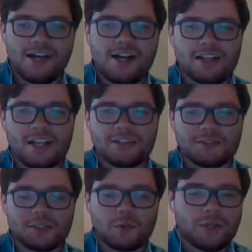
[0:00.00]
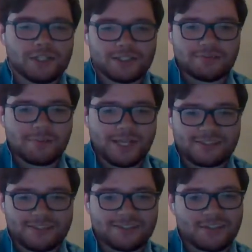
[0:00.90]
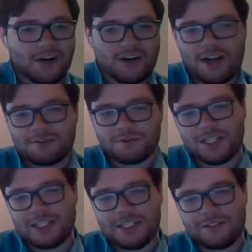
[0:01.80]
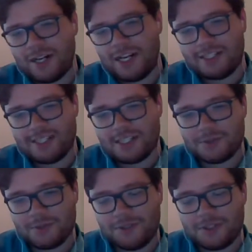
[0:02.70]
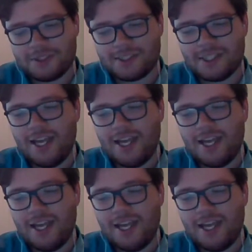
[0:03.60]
A lot of queer spaces are not friendly for asexual folks.